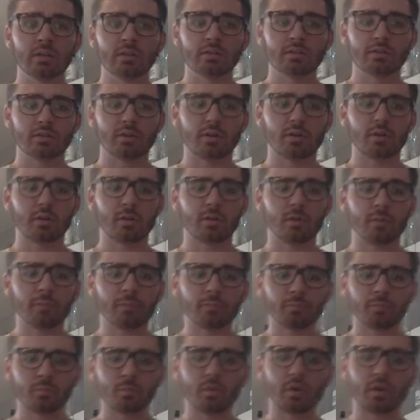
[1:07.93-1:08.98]

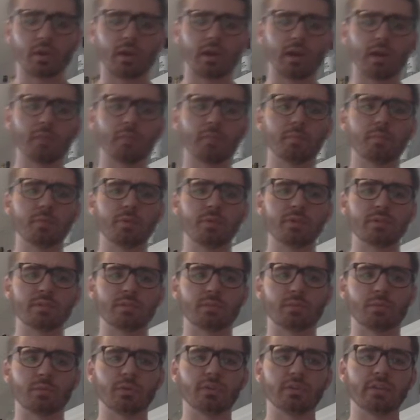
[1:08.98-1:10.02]
So, what Kadampa
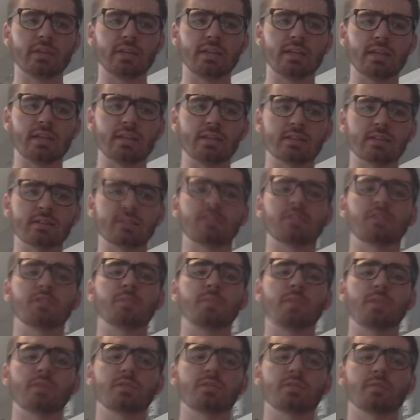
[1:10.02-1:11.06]
Buddhism really is, it's a
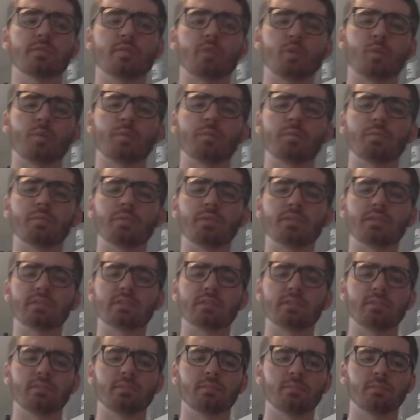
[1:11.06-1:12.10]
special form of
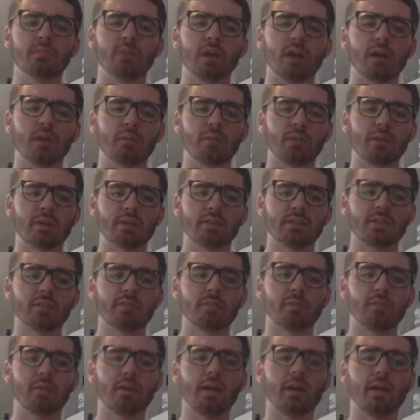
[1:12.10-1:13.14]
Buddhism, branched out
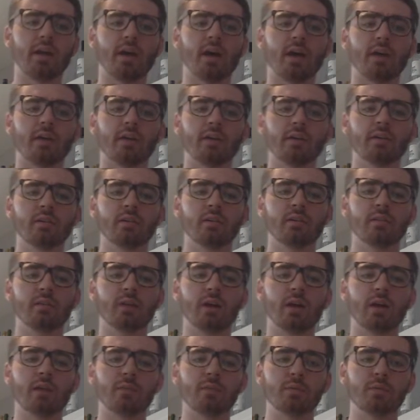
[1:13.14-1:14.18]
from Mahayana
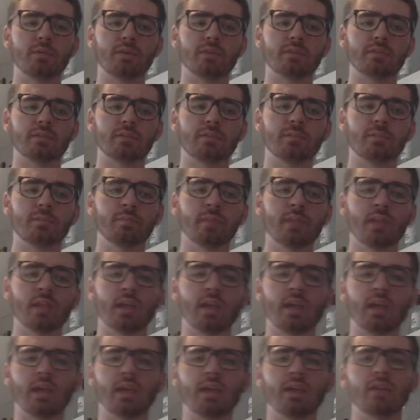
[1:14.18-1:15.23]
Buddhism,
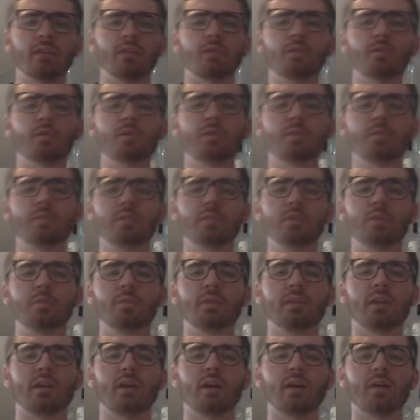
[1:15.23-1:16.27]
and through it you
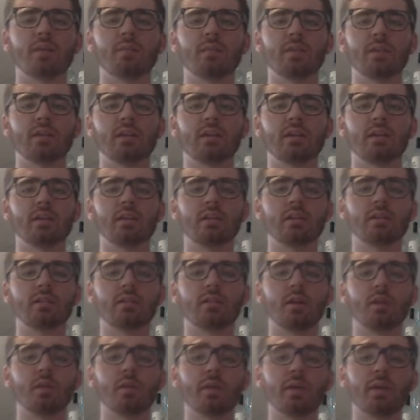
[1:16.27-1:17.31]
become,
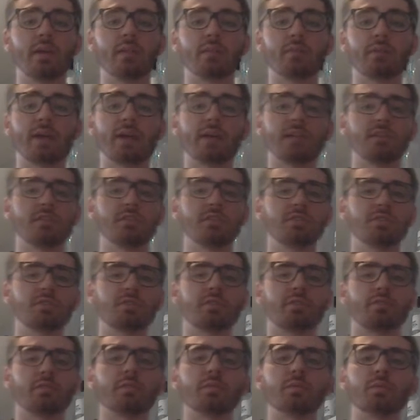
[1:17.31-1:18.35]
in a way, a
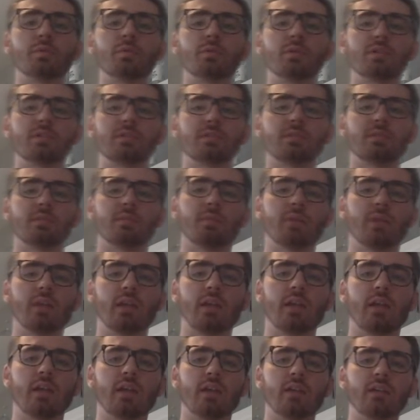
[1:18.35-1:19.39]
practitioner for Buddhism
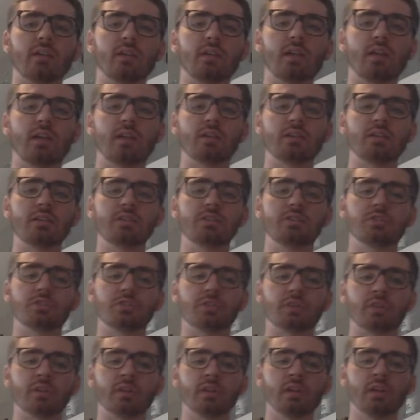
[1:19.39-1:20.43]
and a
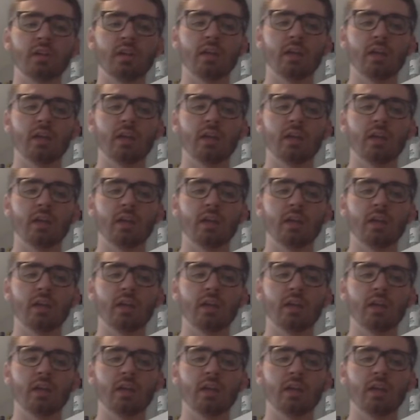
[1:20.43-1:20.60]
teacher.